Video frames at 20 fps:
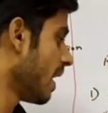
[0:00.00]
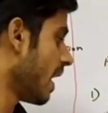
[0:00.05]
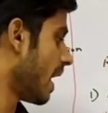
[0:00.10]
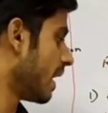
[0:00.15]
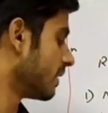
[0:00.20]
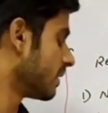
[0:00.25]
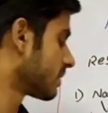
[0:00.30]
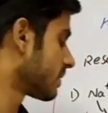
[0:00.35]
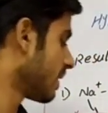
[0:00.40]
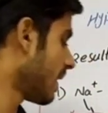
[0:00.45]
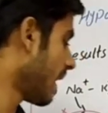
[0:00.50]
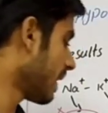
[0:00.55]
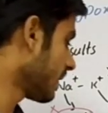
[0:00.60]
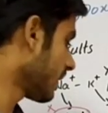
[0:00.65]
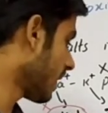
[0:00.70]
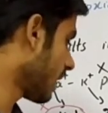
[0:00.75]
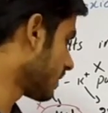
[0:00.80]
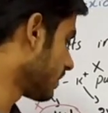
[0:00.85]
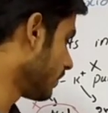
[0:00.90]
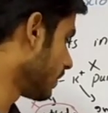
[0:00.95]
And this
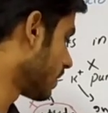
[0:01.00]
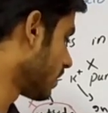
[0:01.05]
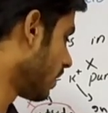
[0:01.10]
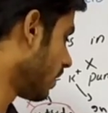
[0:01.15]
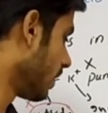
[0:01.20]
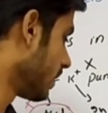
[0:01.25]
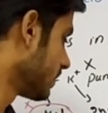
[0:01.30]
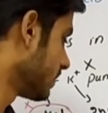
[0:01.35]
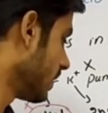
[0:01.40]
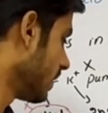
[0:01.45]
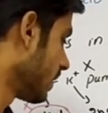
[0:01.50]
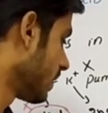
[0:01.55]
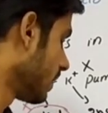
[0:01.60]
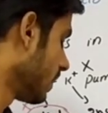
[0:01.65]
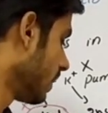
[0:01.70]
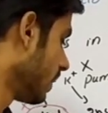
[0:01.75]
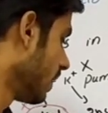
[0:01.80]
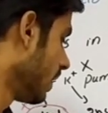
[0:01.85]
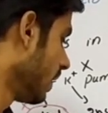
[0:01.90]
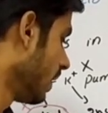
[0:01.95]
lactic acid will cause
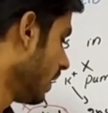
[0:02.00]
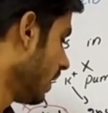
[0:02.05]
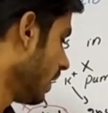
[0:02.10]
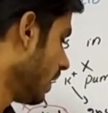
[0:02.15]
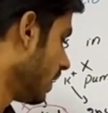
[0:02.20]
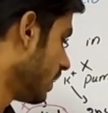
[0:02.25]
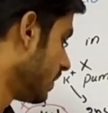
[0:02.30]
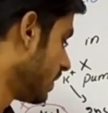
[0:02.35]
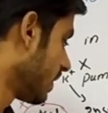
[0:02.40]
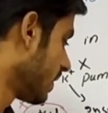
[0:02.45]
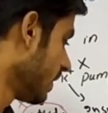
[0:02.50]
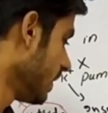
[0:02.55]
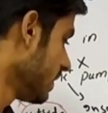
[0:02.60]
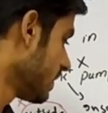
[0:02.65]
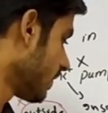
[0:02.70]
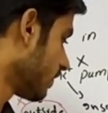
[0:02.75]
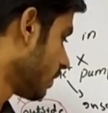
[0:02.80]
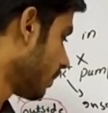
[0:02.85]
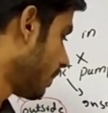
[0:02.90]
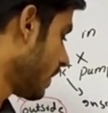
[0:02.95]
the decrease
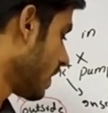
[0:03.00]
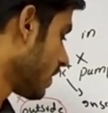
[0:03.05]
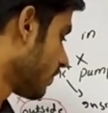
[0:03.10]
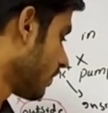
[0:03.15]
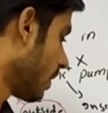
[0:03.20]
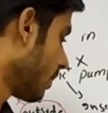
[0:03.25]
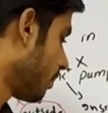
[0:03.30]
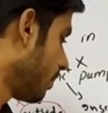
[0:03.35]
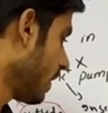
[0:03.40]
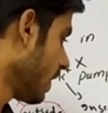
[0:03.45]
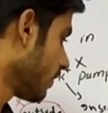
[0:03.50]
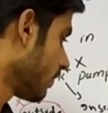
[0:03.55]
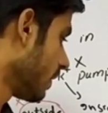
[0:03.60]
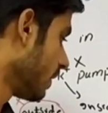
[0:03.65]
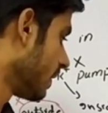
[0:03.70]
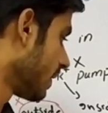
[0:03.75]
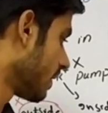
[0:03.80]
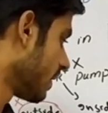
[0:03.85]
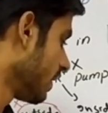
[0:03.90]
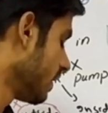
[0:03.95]
of the pH. When pH
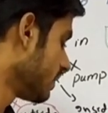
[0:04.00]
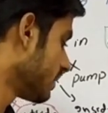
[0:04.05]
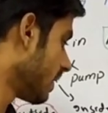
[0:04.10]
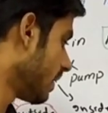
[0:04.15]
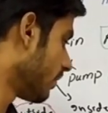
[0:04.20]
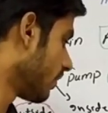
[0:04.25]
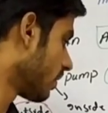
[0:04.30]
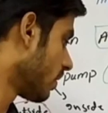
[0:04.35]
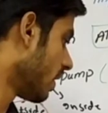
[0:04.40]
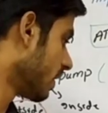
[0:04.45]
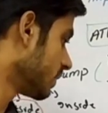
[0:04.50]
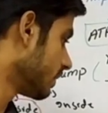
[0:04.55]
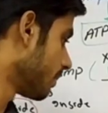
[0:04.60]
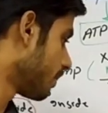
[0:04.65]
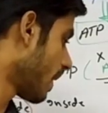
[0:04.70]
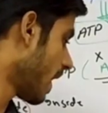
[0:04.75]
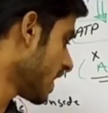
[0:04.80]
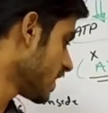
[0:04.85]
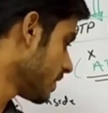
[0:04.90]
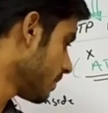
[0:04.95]
will decrease, and it will cause the
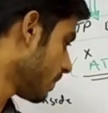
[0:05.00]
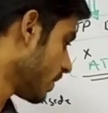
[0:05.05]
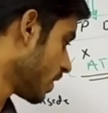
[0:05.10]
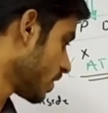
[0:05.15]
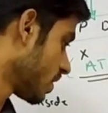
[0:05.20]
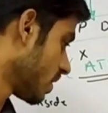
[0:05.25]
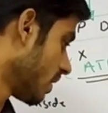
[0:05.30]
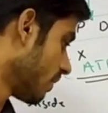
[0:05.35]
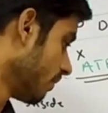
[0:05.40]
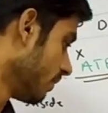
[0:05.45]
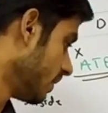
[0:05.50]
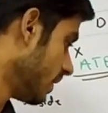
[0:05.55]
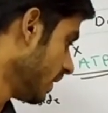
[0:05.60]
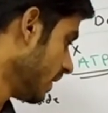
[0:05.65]
precipitation of